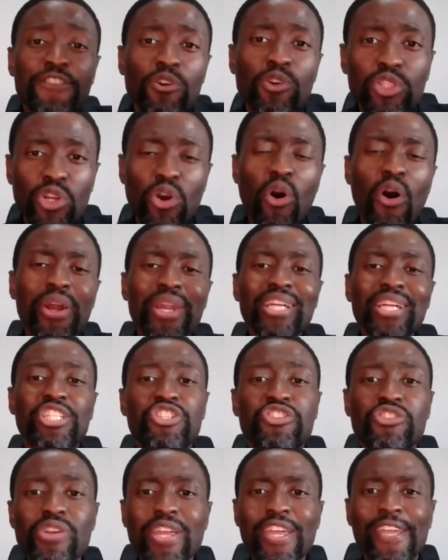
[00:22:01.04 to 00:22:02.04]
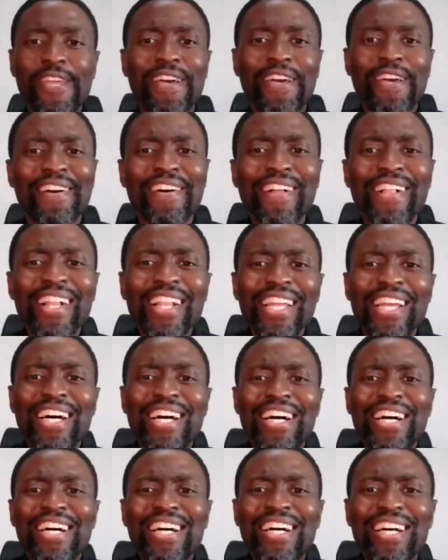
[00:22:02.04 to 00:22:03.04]
fruit on a tree
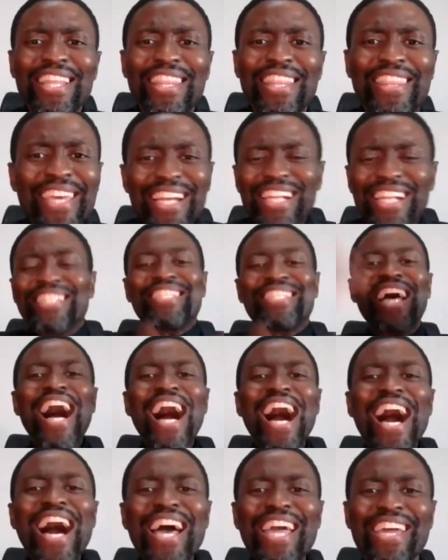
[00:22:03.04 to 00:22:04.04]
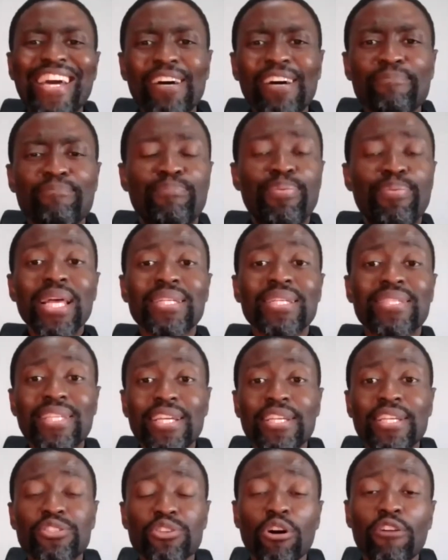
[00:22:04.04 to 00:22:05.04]
the entire
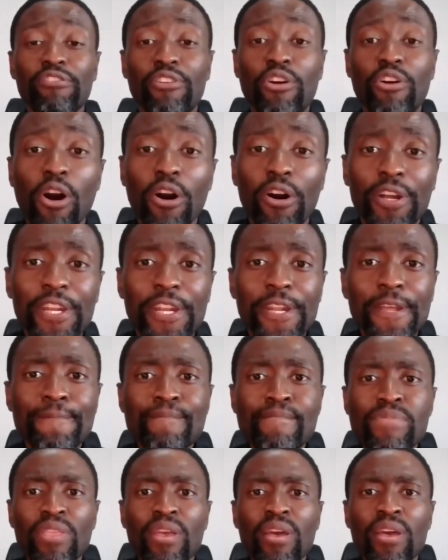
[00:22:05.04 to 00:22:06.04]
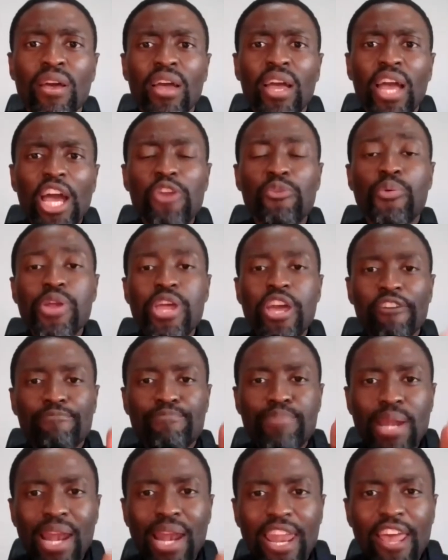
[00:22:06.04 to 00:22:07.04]
blessings of God and we have
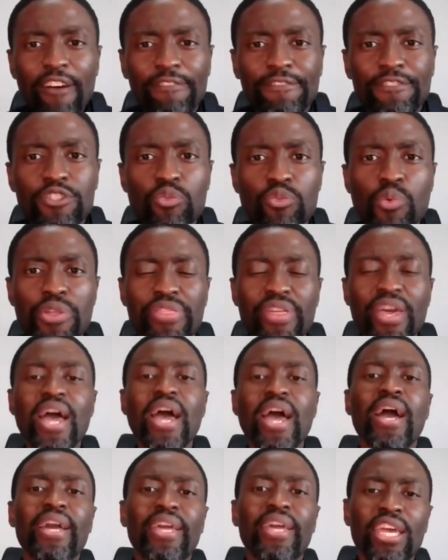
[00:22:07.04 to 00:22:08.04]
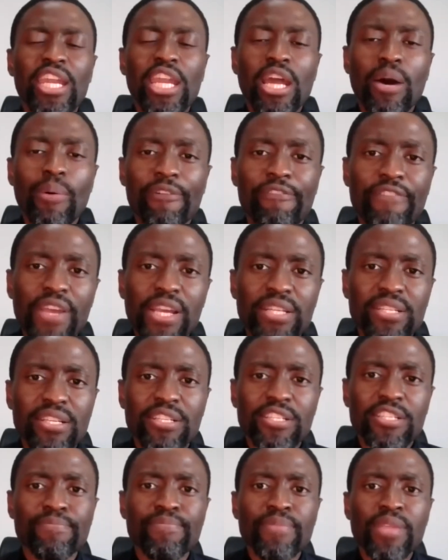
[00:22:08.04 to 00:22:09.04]
been left with egg in our
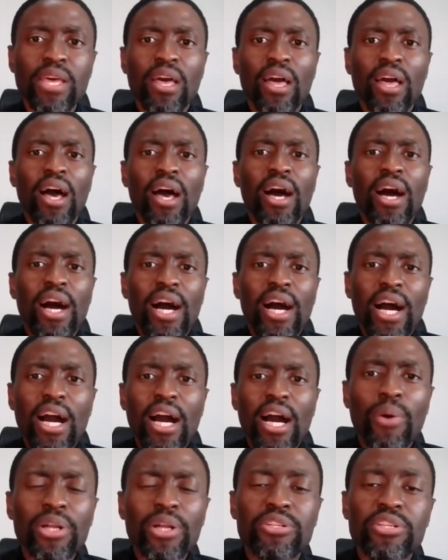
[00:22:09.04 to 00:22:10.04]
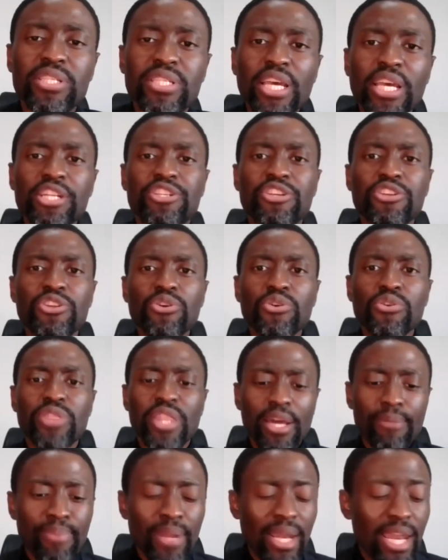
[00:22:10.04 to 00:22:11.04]
faces. I want to say to you
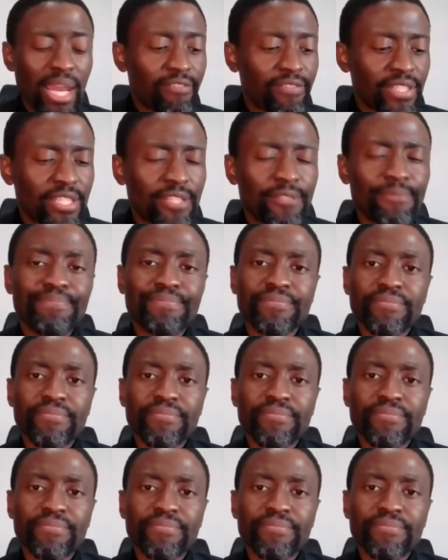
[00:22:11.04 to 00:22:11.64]
that, beloved,